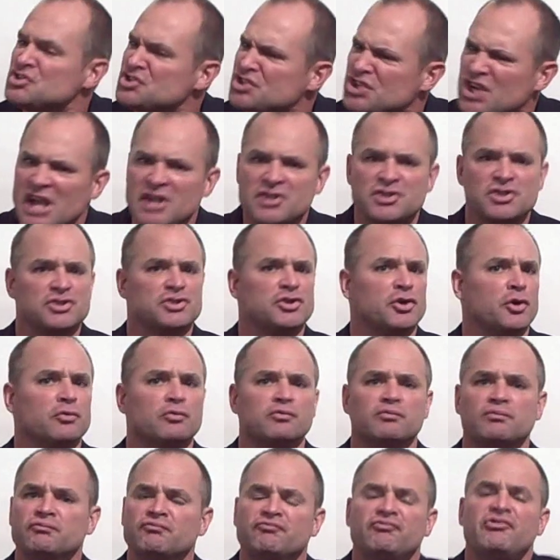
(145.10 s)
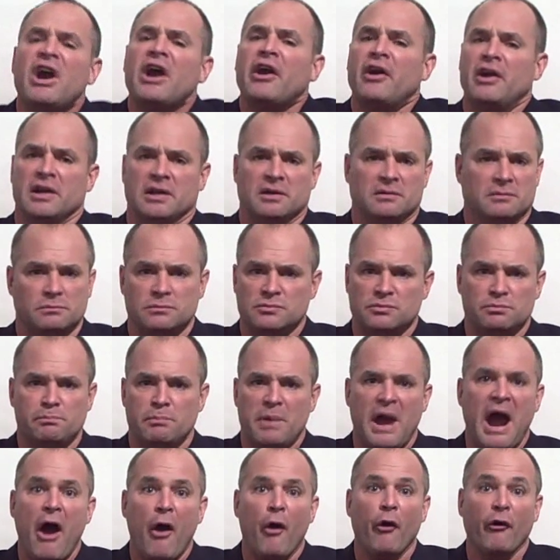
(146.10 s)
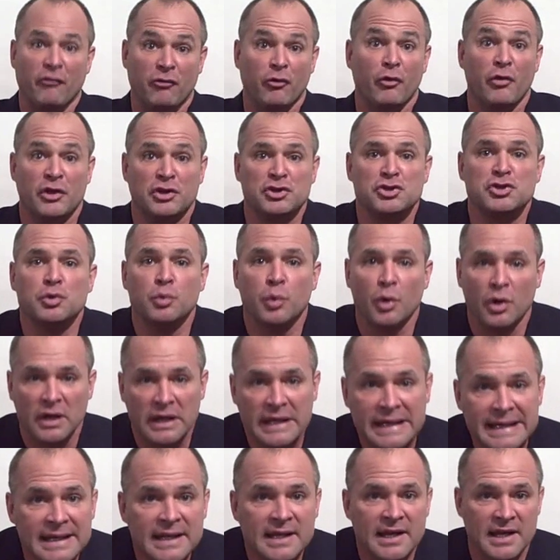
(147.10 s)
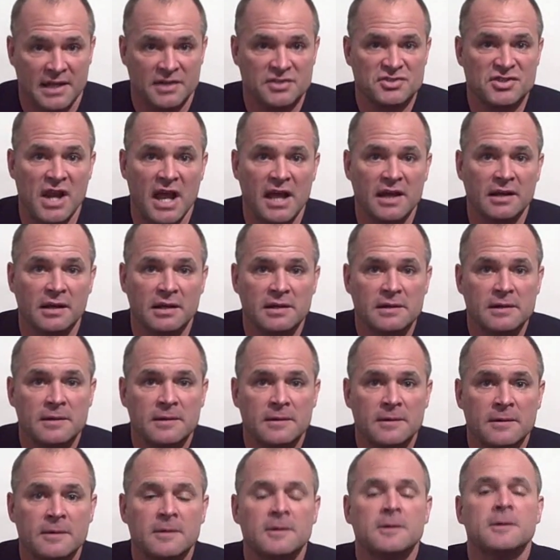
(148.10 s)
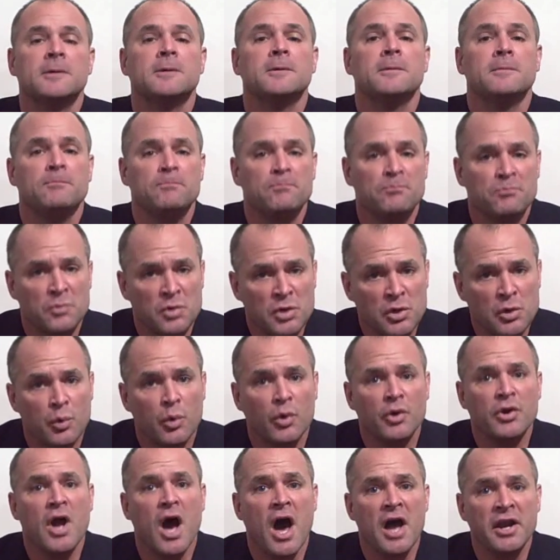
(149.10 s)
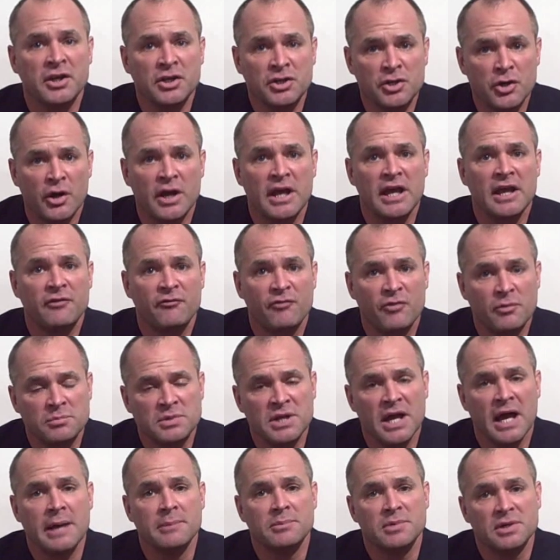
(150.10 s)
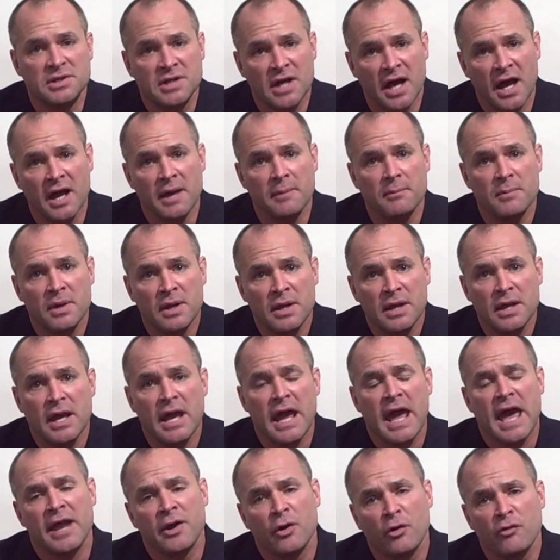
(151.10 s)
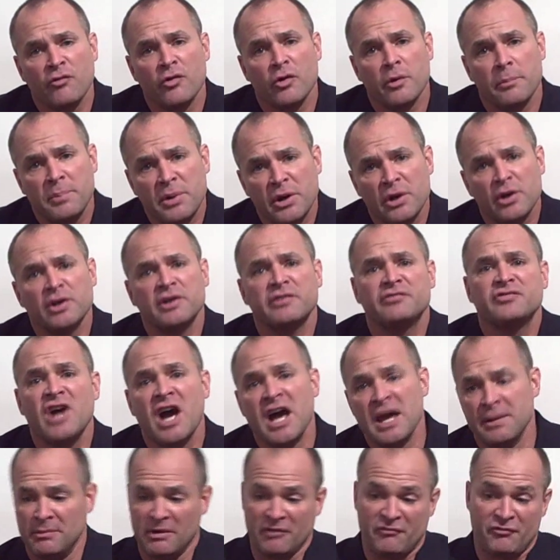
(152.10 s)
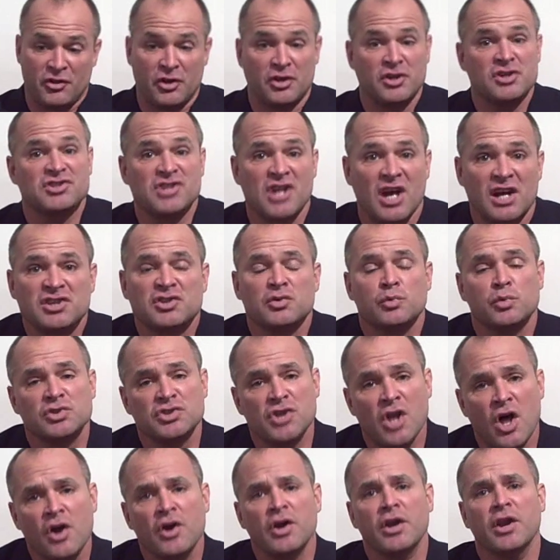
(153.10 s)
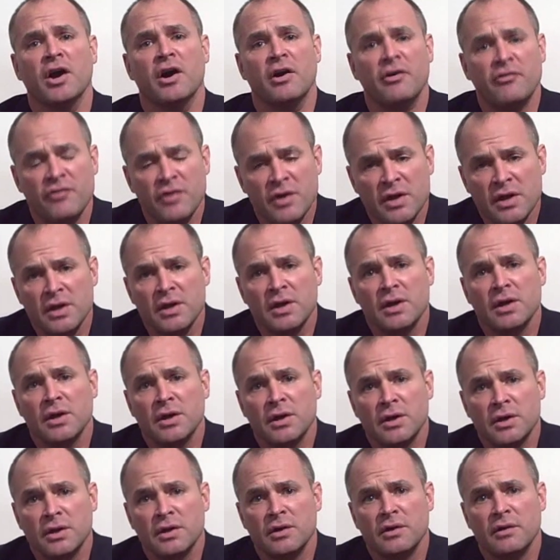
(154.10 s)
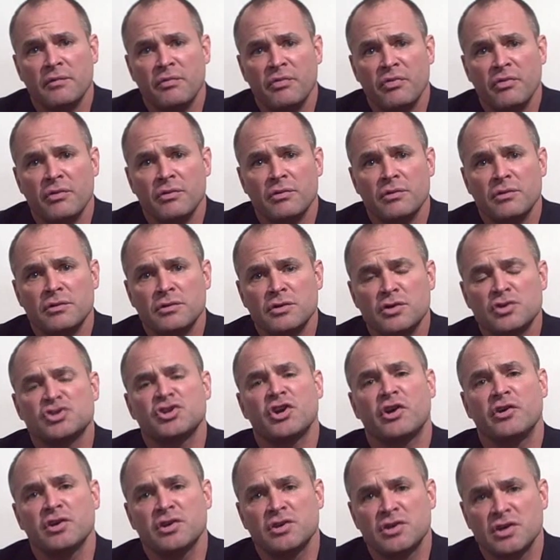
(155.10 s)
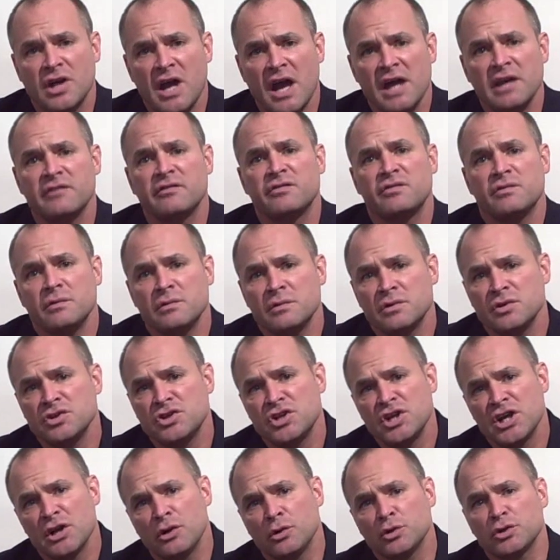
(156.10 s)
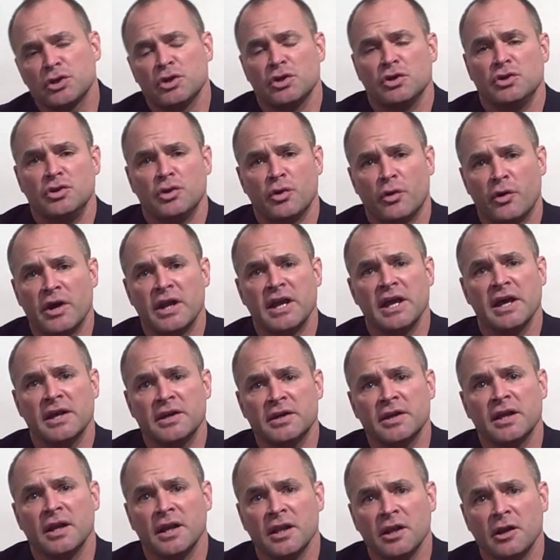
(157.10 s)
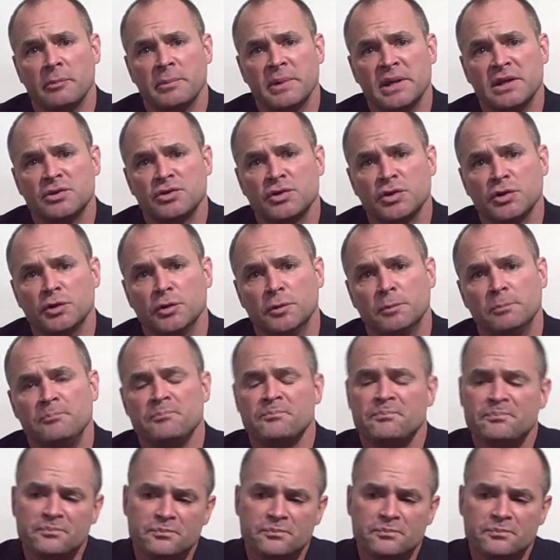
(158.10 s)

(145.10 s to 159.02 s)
chances are very powerful that you were leaning in slightly, you were nodding your head from time to time, and over a period of time, if the discussion was long enough, you started to kind of tilt your head a little bit too.